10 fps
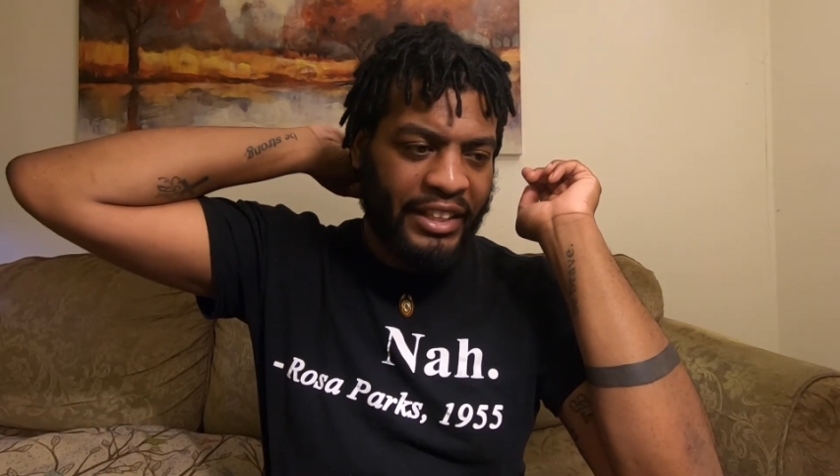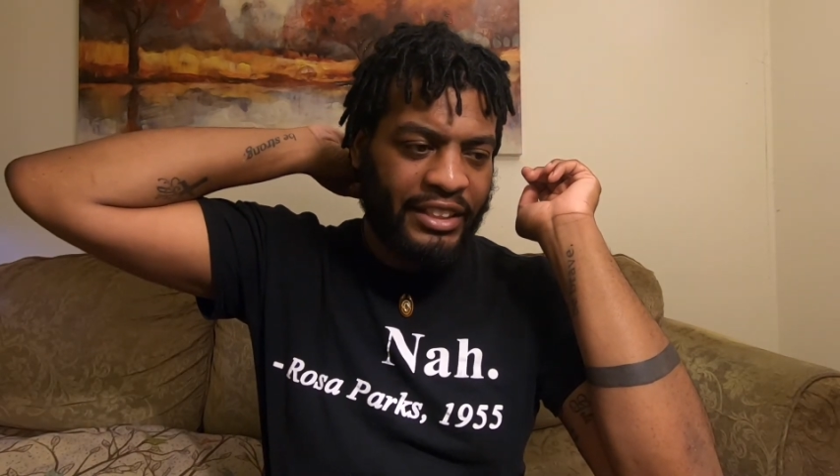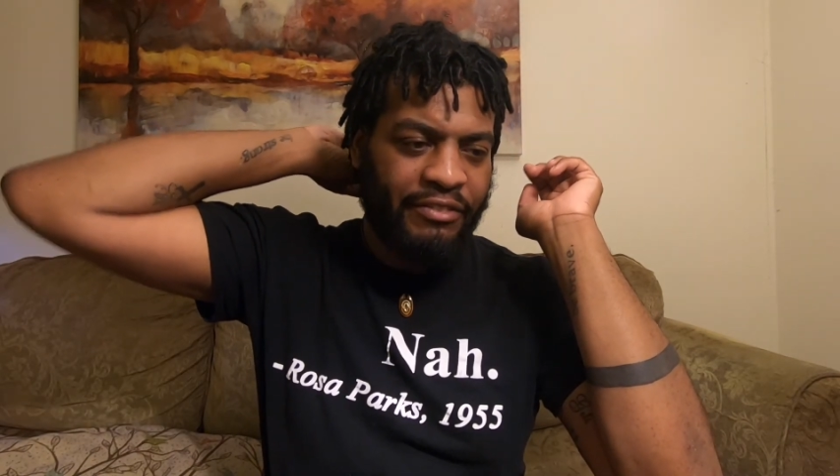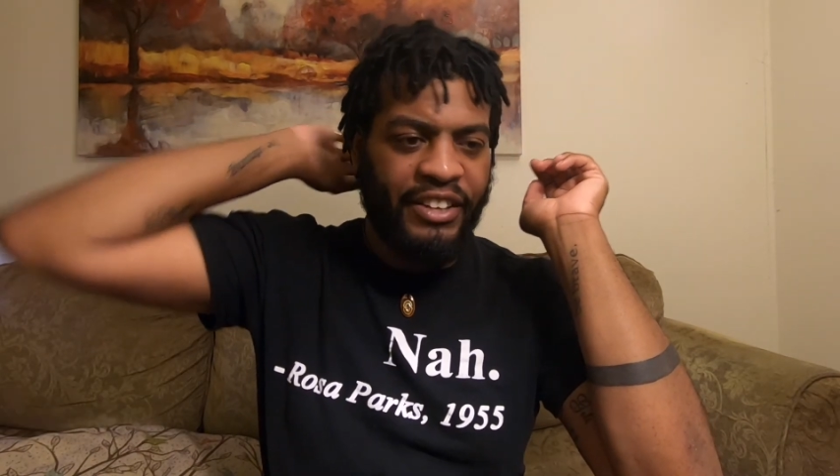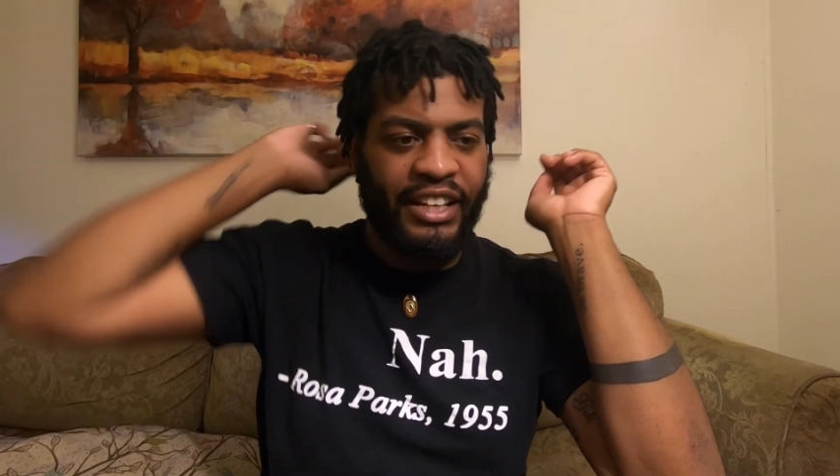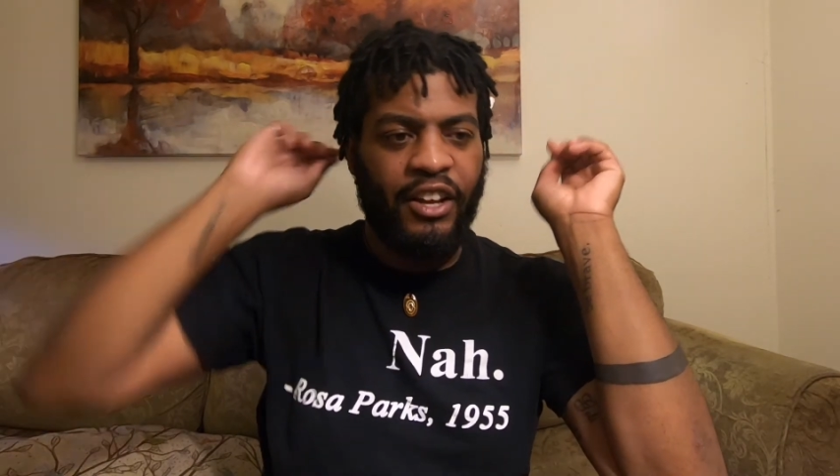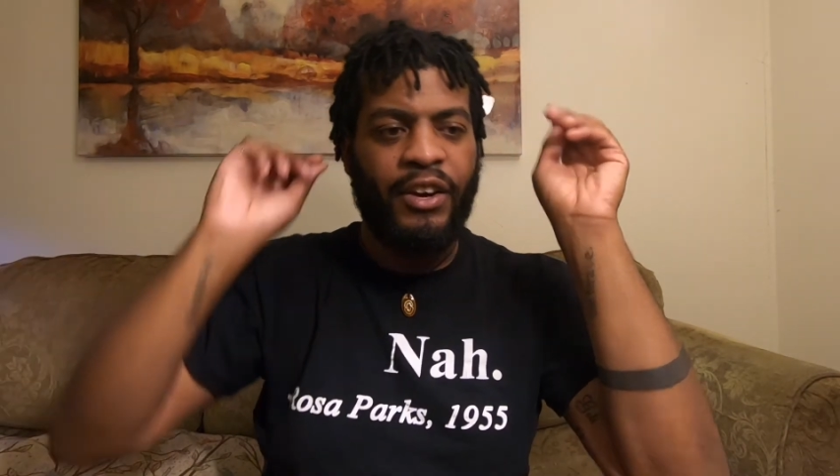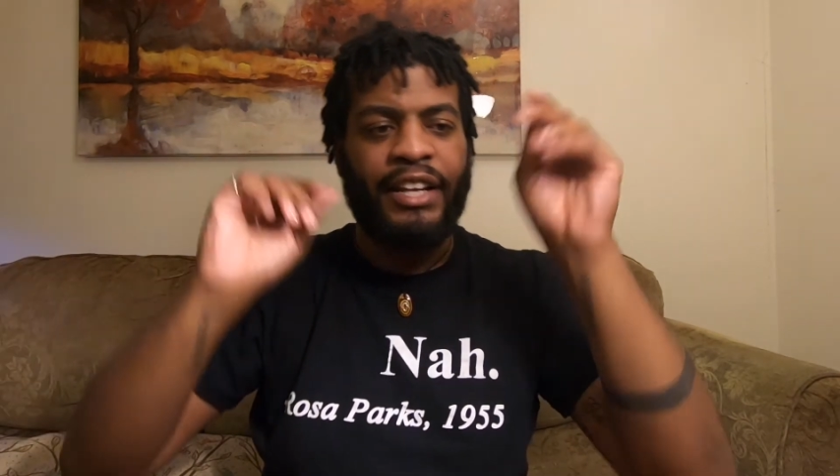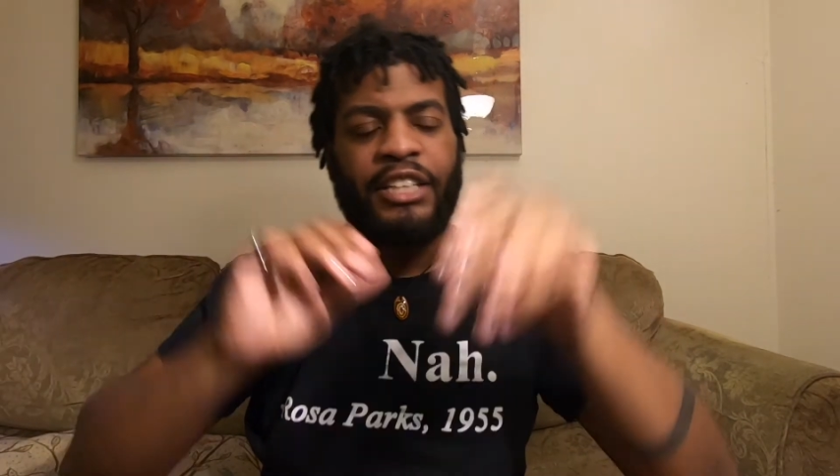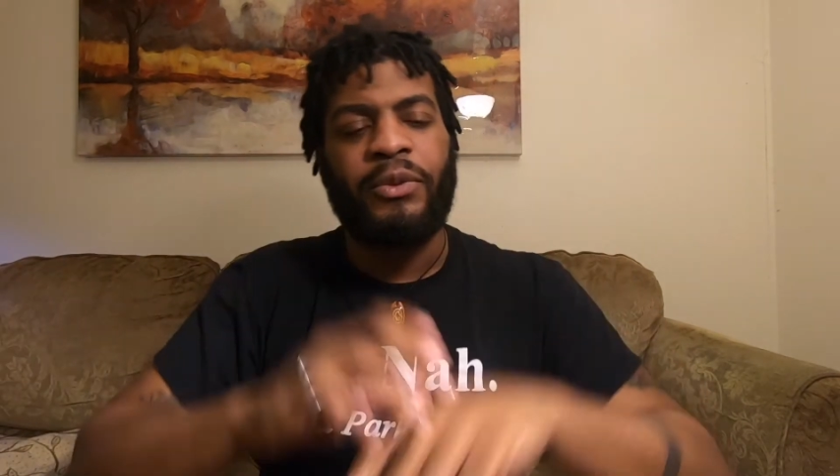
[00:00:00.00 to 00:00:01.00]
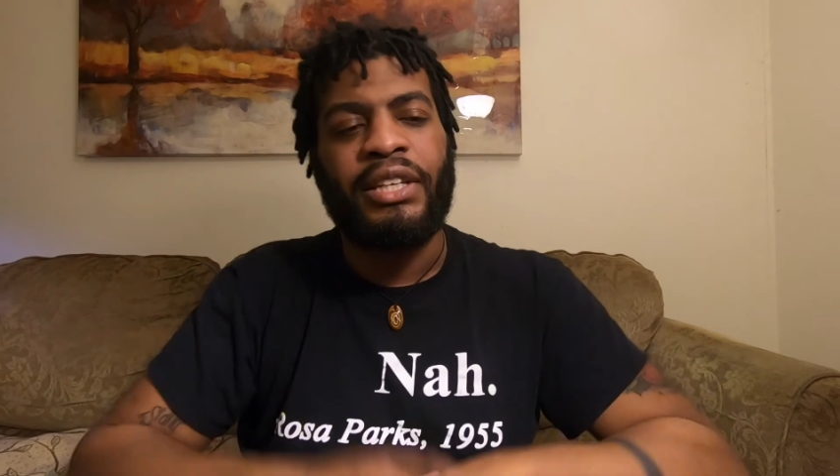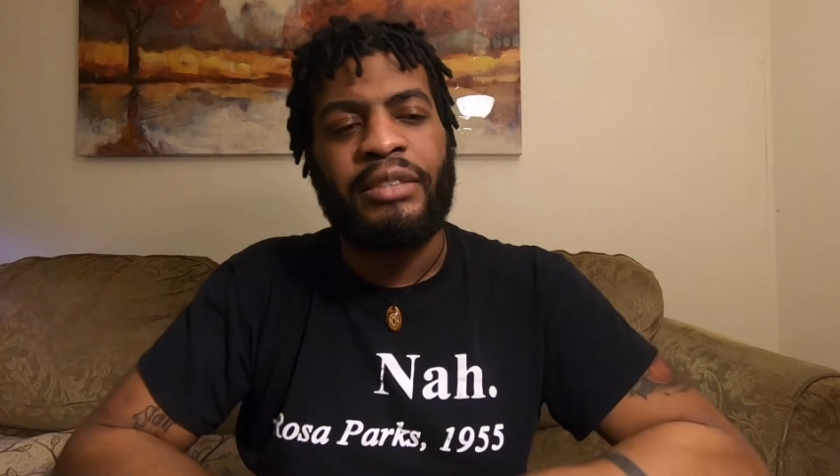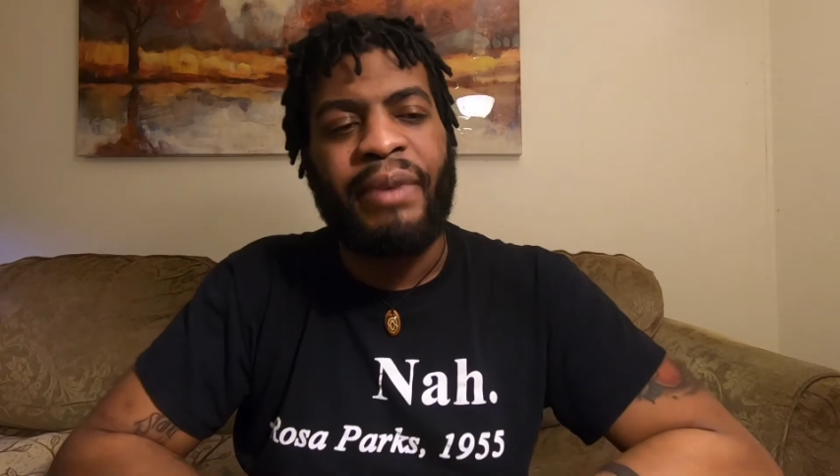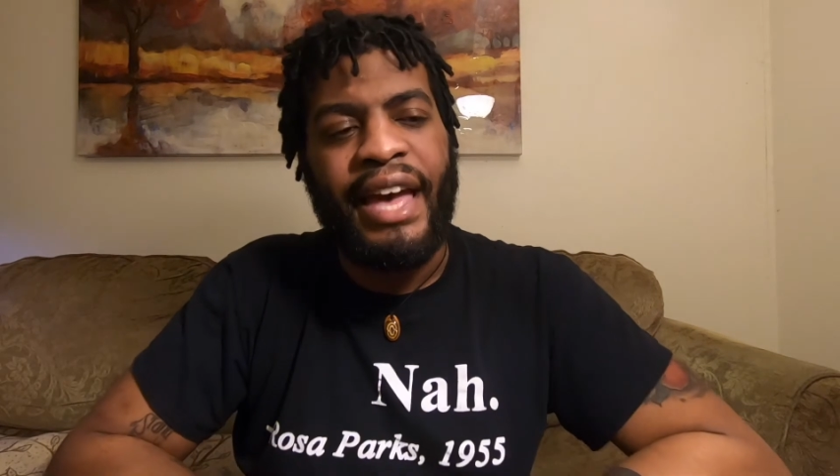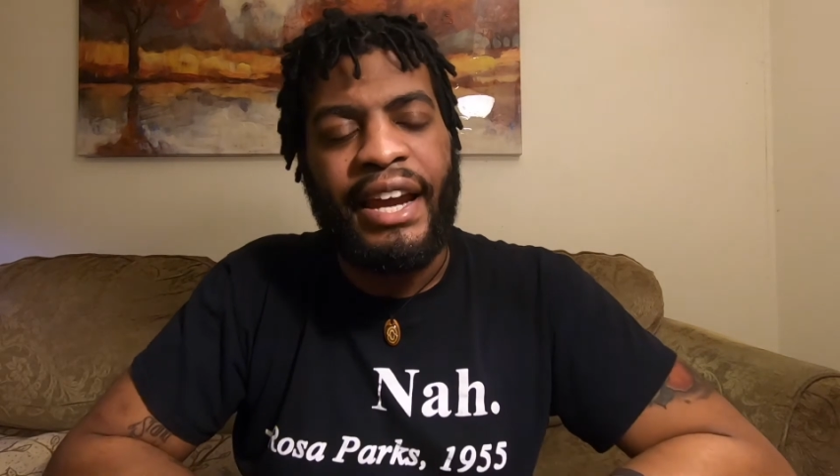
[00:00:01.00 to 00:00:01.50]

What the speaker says: I used to feel like, okay, this one looks bad.